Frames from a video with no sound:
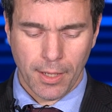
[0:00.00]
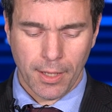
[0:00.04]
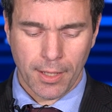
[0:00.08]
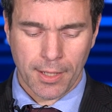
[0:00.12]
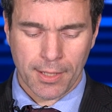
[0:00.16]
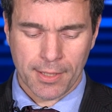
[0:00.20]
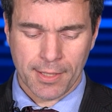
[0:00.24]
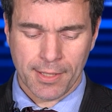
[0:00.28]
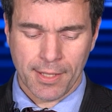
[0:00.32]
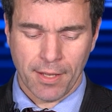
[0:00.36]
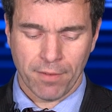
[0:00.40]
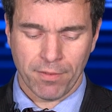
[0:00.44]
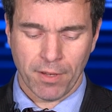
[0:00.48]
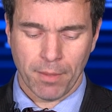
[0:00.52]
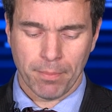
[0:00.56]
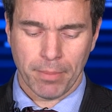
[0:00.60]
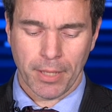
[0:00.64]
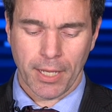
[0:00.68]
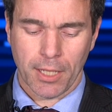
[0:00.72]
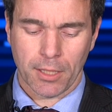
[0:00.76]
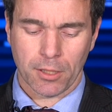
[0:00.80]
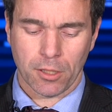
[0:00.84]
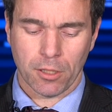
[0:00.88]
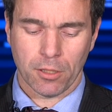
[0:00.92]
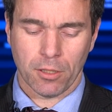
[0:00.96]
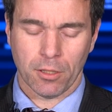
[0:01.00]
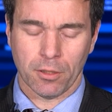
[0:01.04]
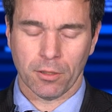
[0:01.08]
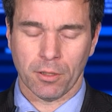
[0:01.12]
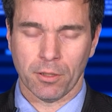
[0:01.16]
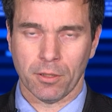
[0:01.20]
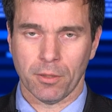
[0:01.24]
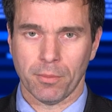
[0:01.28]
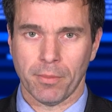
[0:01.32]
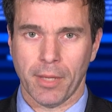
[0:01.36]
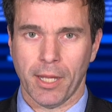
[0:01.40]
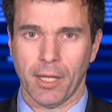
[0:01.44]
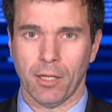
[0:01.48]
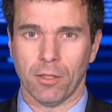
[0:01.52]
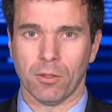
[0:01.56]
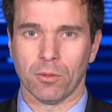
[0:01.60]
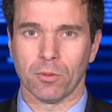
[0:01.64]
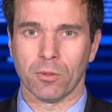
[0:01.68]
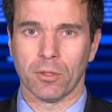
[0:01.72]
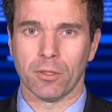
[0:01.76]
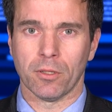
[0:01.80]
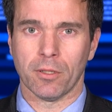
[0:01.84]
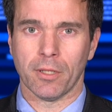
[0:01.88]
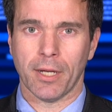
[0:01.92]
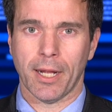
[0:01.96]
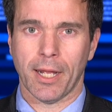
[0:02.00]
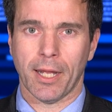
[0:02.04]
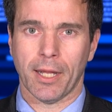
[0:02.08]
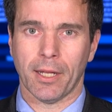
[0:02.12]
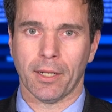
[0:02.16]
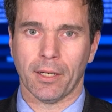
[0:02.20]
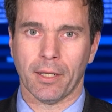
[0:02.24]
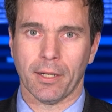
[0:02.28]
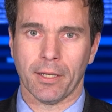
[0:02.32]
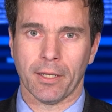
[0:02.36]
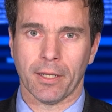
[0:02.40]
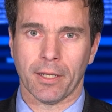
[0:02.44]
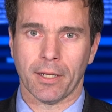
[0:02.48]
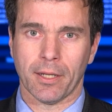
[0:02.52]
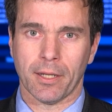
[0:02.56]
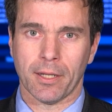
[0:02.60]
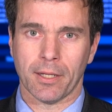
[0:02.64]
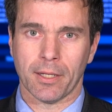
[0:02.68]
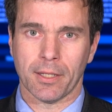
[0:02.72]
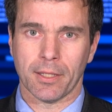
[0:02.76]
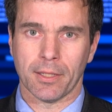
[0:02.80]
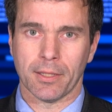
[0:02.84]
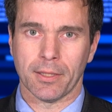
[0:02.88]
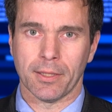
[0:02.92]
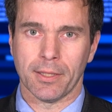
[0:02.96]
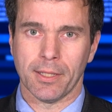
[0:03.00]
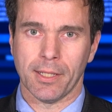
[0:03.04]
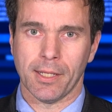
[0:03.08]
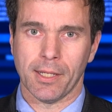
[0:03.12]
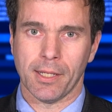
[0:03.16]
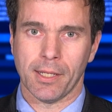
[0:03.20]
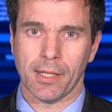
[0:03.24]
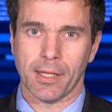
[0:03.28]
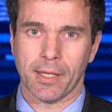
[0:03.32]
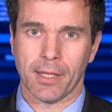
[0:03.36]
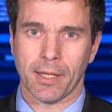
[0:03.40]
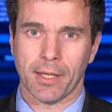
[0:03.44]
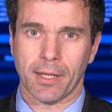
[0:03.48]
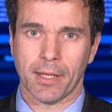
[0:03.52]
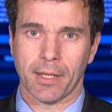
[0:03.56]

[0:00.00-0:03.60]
Stefan Persson, the main owner and the